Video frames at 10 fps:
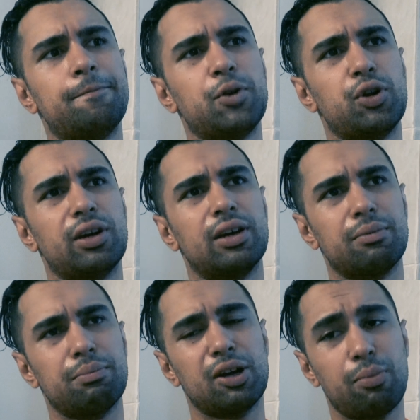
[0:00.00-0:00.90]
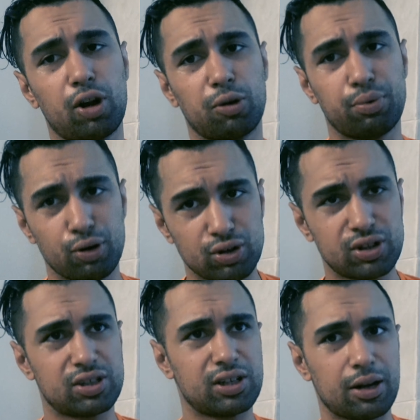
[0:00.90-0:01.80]
get metabolic
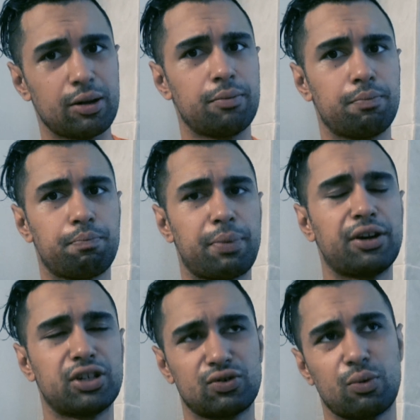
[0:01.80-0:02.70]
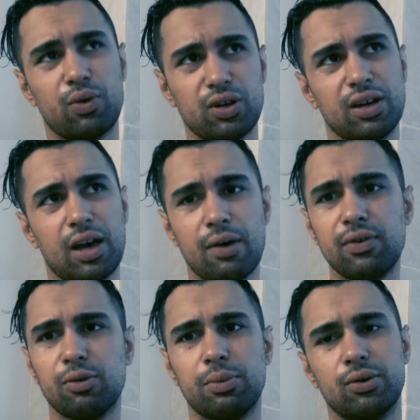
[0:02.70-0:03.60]
boosts in patches from where you're
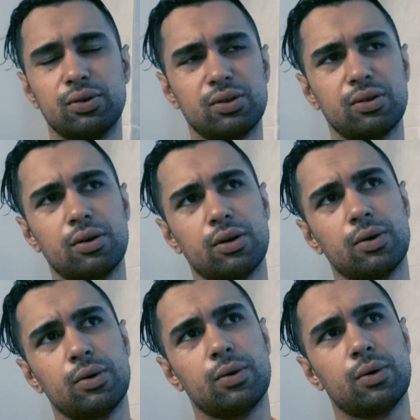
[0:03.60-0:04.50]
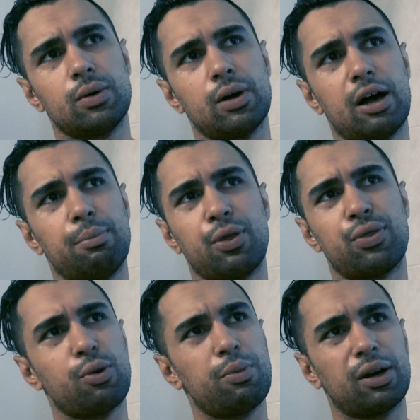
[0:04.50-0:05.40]
having your meals. The
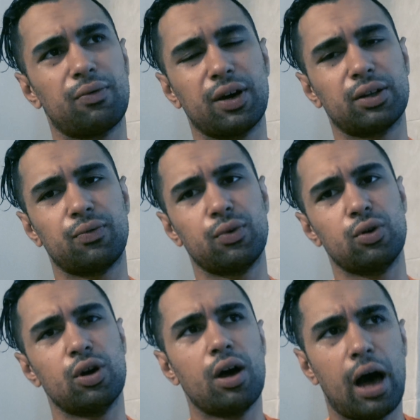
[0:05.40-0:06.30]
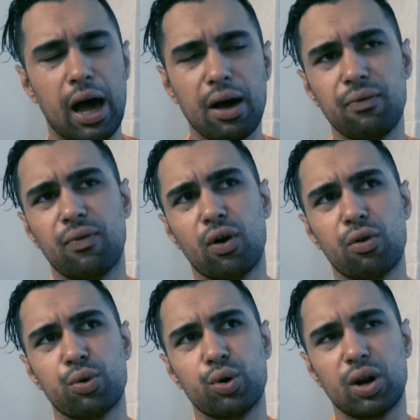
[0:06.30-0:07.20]
thermic effect of food. I've gone
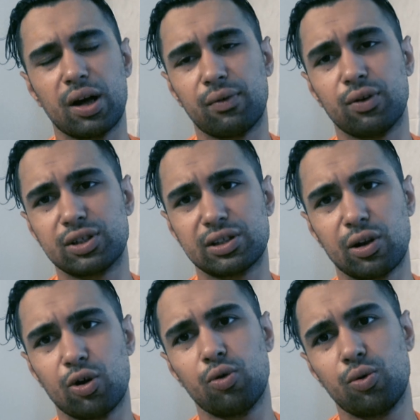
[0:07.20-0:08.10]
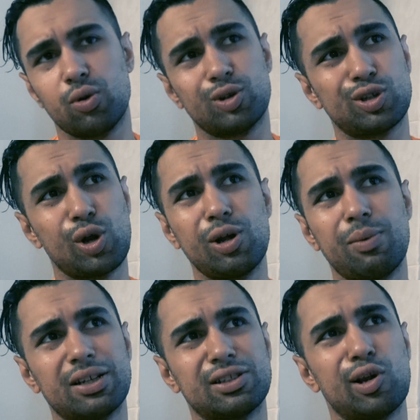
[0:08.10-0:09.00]
through and I've learned slowly
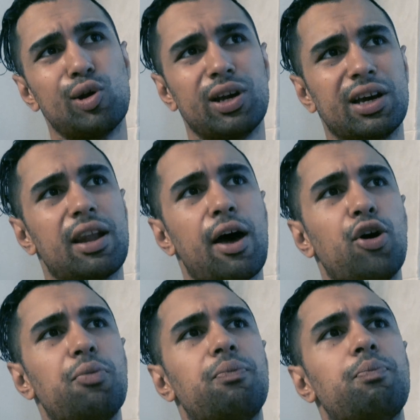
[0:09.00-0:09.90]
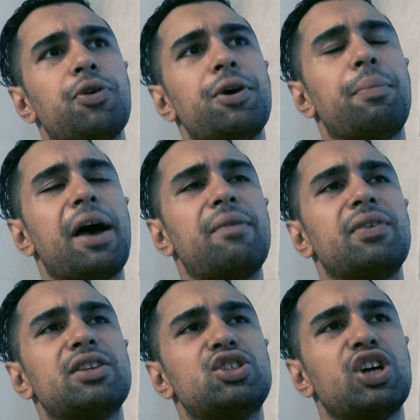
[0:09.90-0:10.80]
by slowly, and I hope by
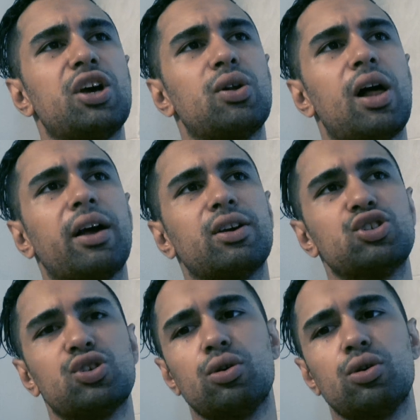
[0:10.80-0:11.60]
having this channel I can show